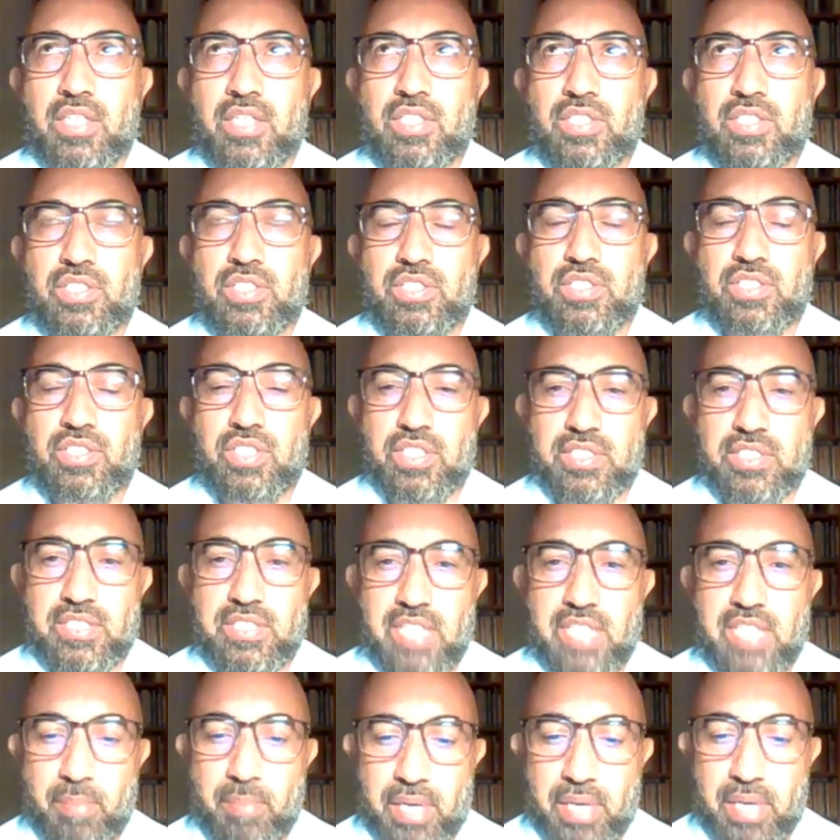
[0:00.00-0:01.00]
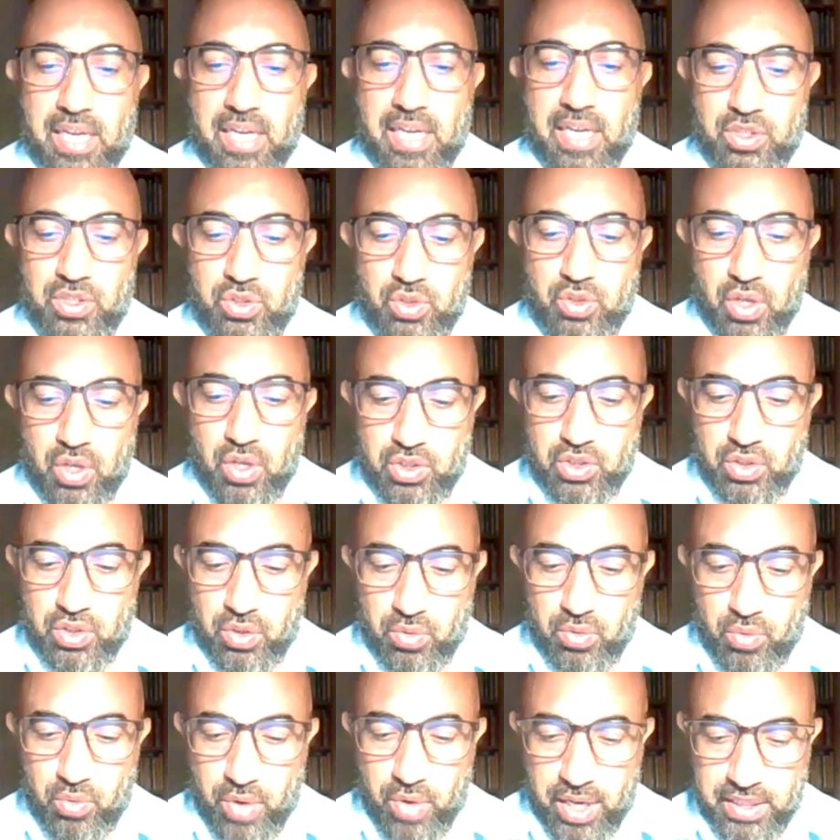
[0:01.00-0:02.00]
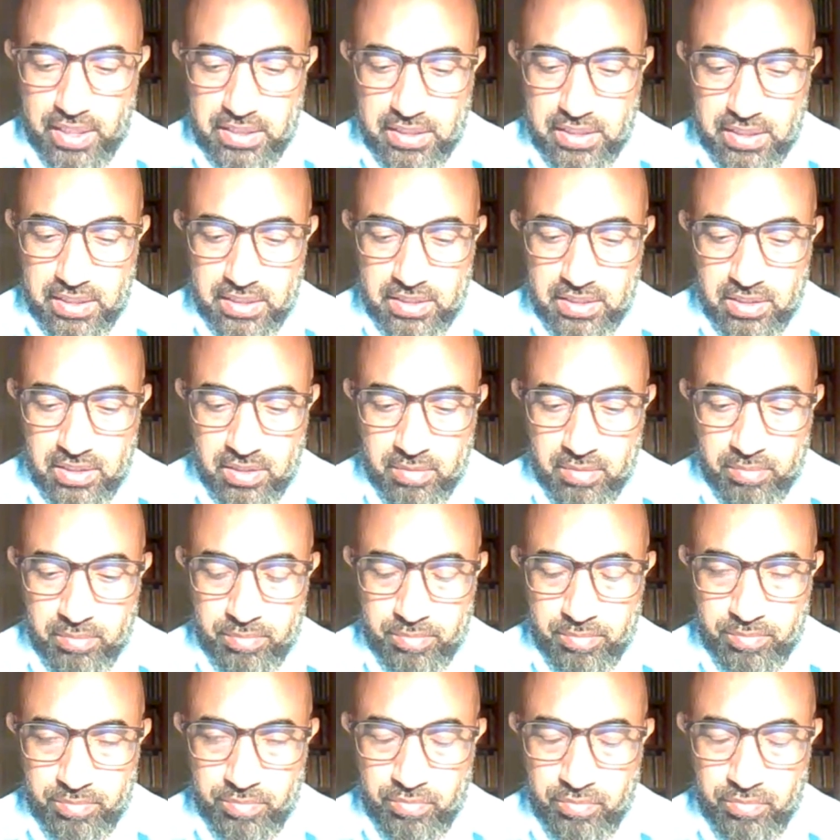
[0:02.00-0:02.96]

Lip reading: systemic and structural racism,